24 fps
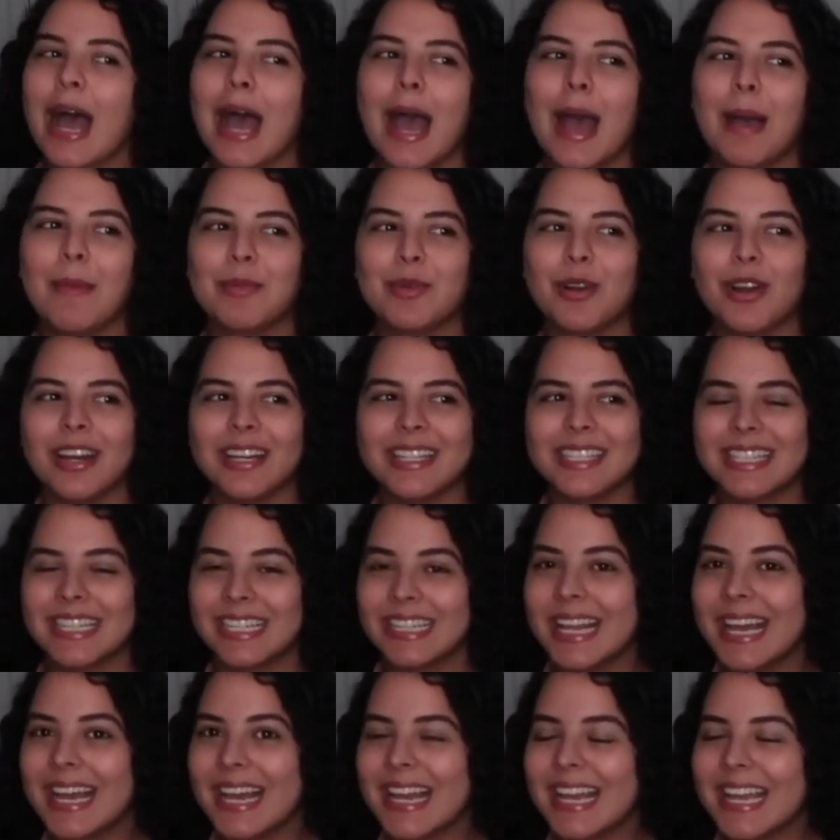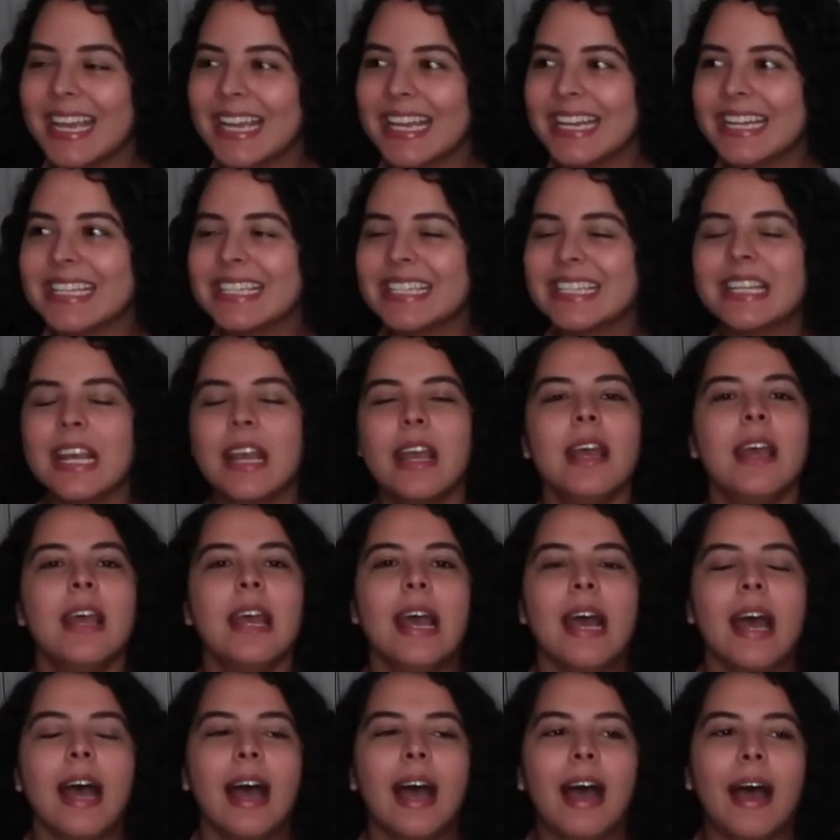I'm crossing lines.
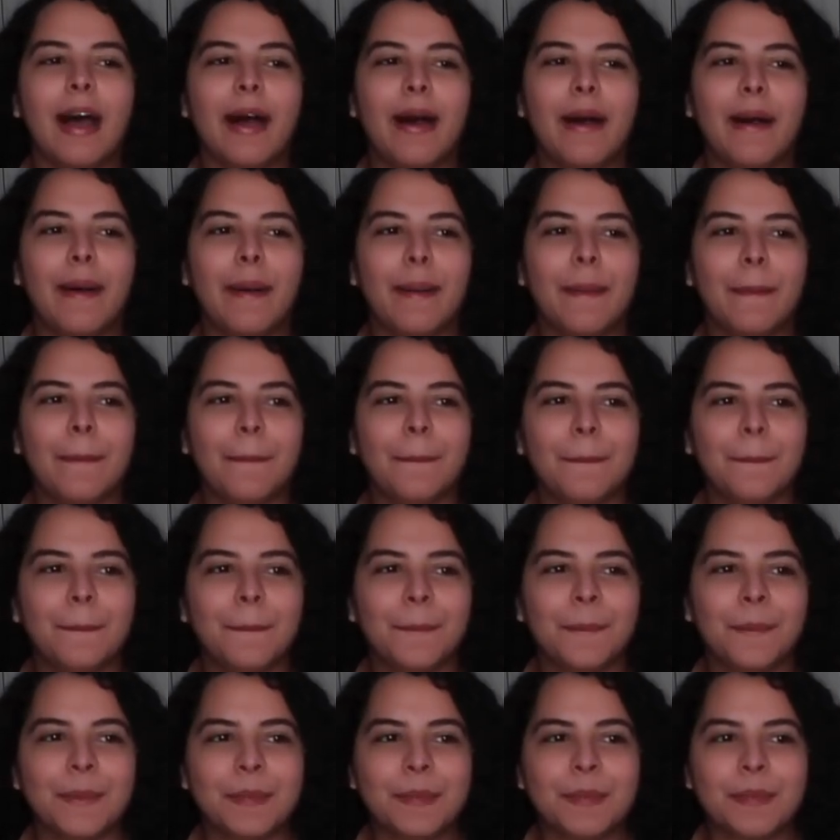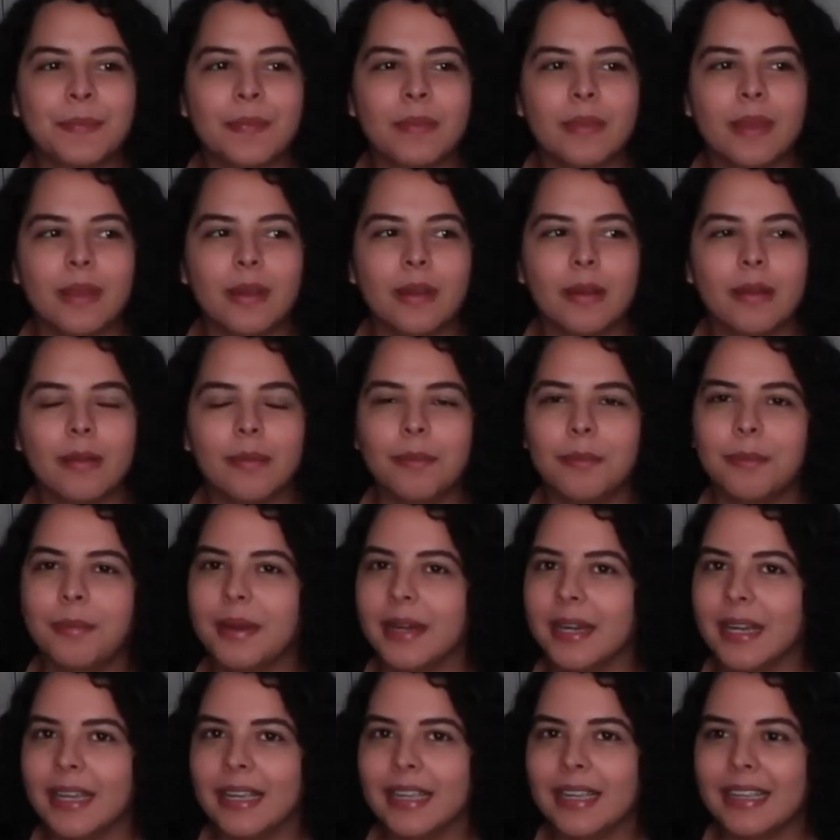
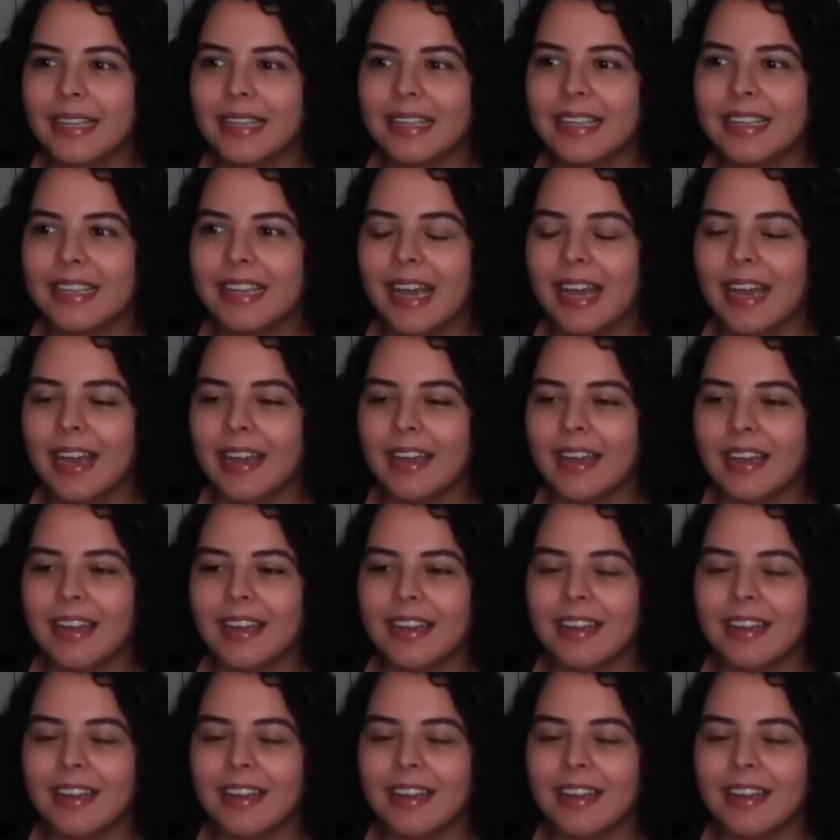But yeah,